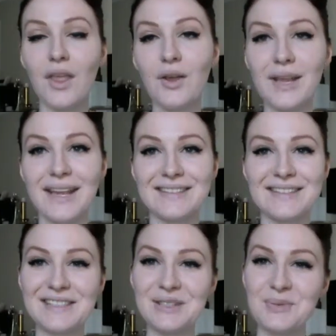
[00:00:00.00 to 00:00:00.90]
Okay,
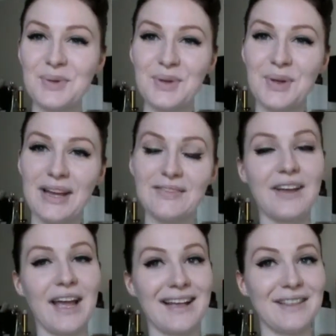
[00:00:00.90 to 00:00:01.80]
so this is what you
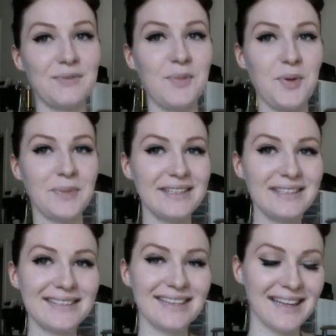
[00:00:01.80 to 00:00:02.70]
have at the
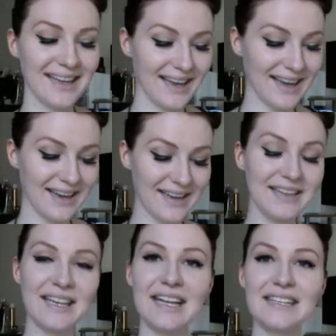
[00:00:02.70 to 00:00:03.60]
moment.
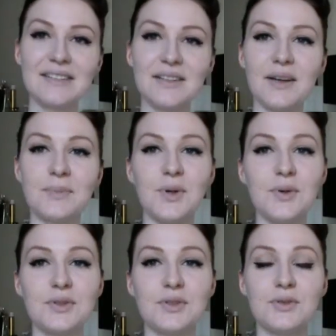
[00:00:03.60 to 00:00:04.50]
Next, I'm
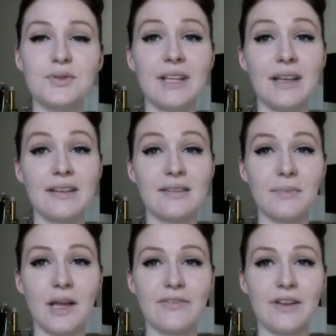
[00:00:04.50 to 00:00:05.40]
going to set
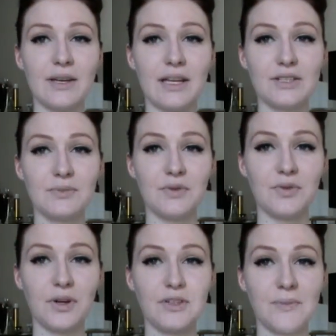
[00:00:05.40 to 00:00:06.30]
my foundation
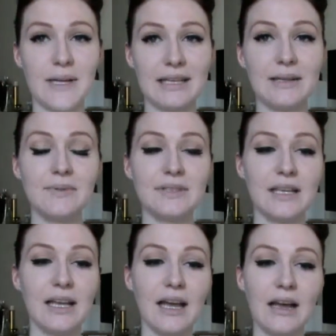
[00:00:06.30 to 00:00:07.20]
before I do my lips.
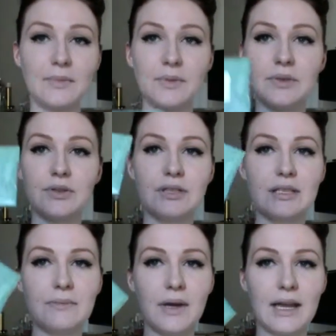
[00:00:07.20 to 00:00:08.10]
I'm going to be
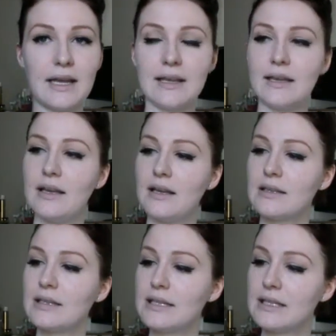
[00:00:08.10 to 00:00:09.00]
using my
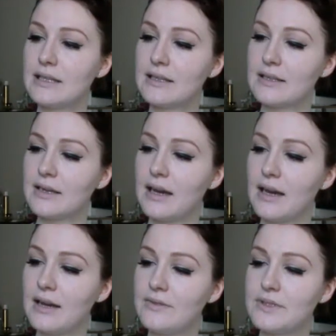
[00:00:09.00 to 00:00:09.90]
Clinique
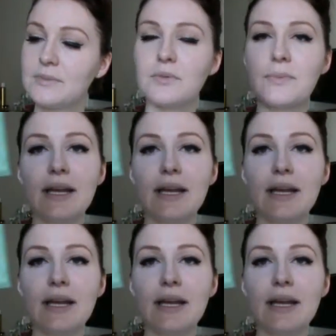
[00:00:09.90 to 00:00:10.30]
Invisible